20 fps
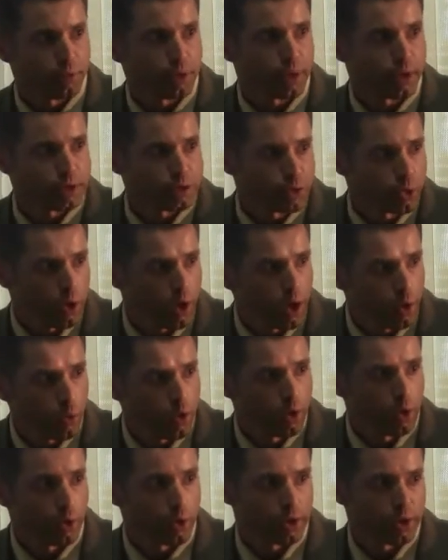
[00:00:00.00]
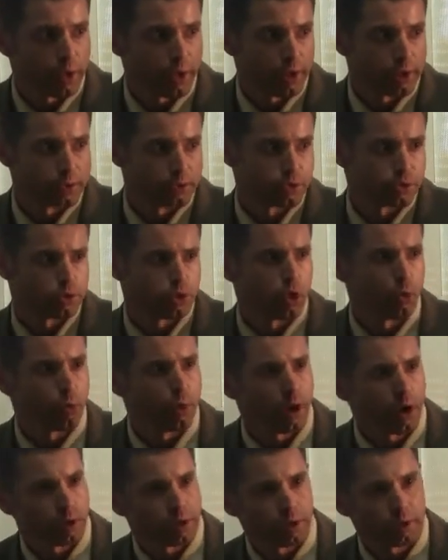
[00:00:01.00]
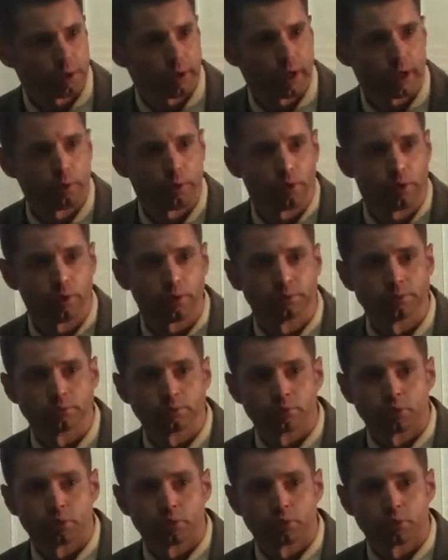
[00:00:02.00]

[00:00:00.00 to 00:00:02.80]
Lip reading: Because you are well organized, there's no party label.